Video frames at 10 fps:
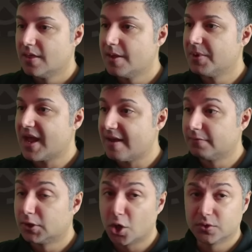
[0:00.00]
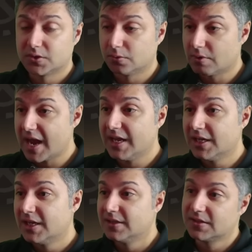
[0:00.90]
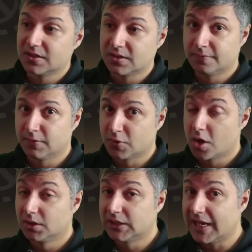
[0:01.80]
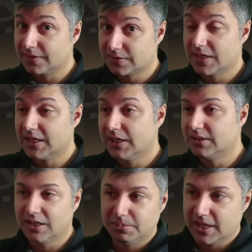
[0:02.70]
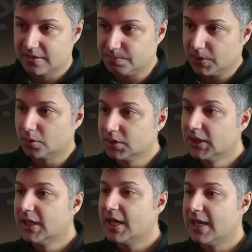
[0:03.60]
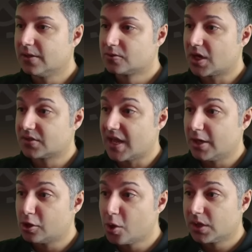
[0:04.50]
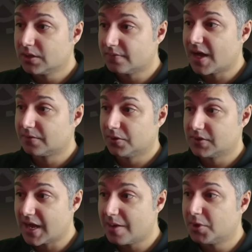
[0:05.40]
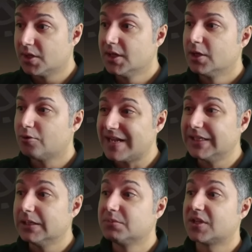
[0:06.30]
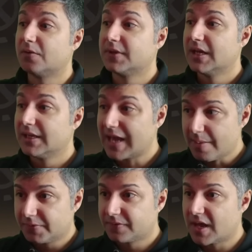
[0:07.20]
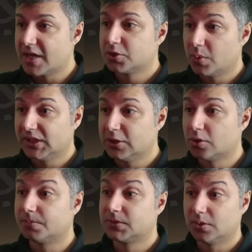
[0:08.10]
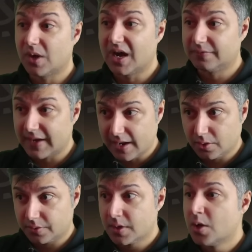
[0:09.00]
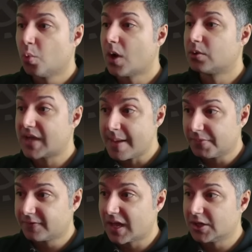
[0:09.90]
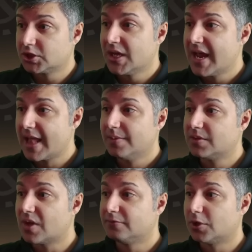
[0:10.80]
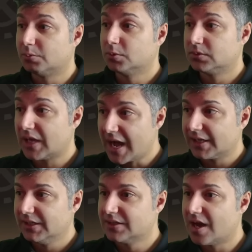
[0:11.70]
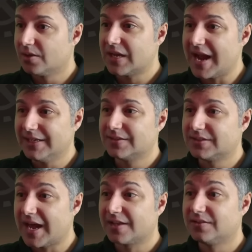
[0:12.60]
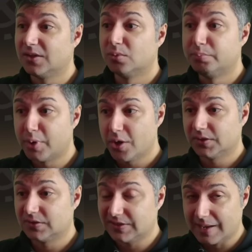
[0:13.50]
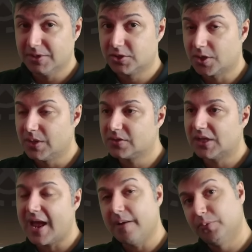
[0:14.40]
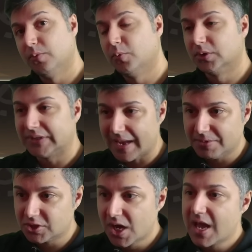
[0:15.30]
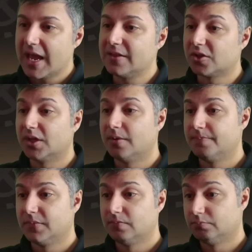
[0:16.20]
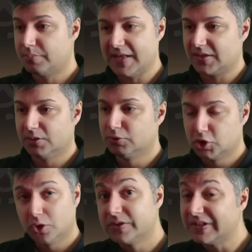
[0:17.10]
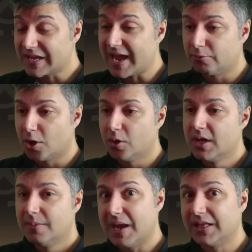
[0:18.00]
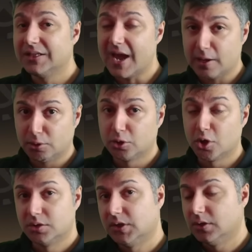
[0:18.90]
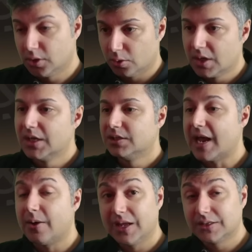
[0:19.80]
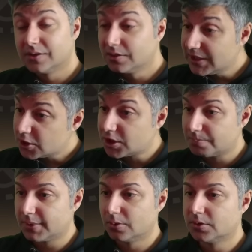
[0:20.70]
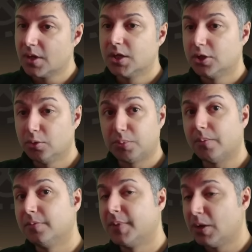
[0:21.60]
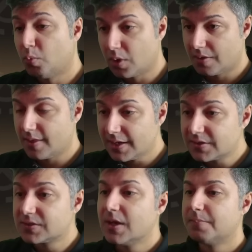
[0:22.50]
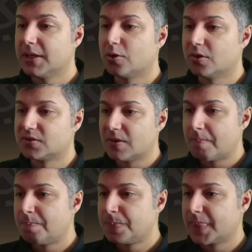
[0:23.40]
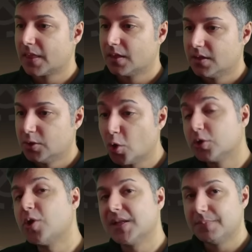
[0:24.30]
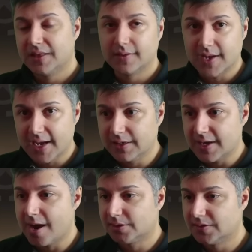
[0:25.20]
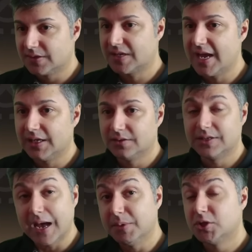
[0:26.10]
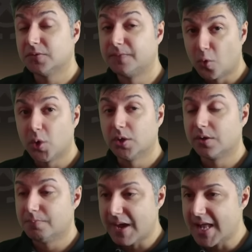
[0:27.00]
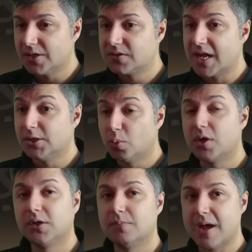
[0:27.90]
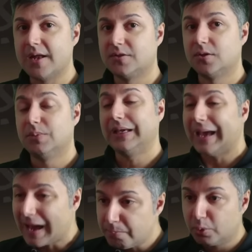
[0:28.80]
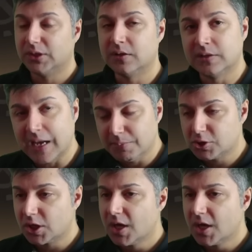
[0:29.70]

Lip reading: Then we have Ghost Array. This is if you've gone that sneaky DPS build. He constructs a cloaking device for his armor, granting himself camouflage when he drops to half health. While camouflaged, enemies will have trouble targeting Niles and his attacks deal bonus damage. So he's going to output more damage. He's going to basically reduce his aggro, making your aggro go to you. Now, in a leadership build, you probably want this because you're trying to be the tanky character that's taking damage for your companions, and you want your companions to be outputting the damage.